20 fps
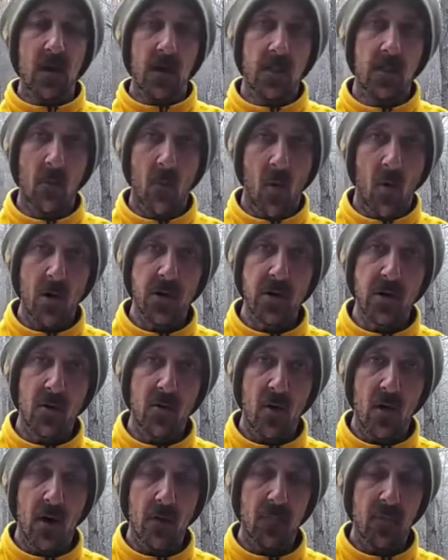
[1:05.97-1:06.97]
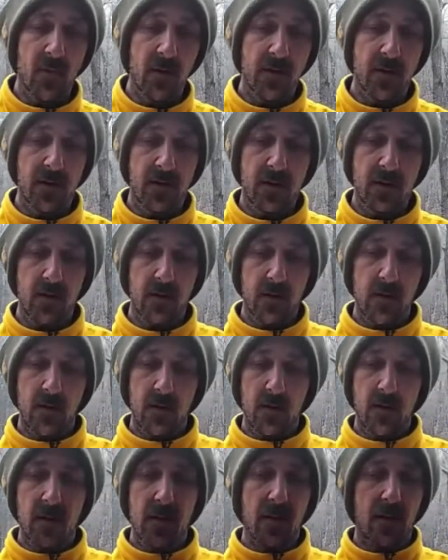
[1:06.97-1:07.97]
The more you crumple it,
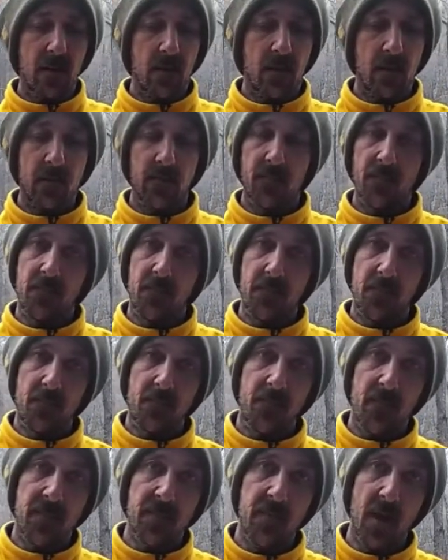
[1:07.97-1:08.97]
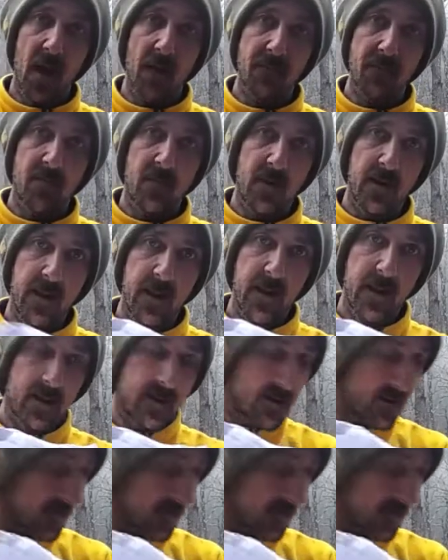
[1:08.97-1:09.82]
the softer it gets.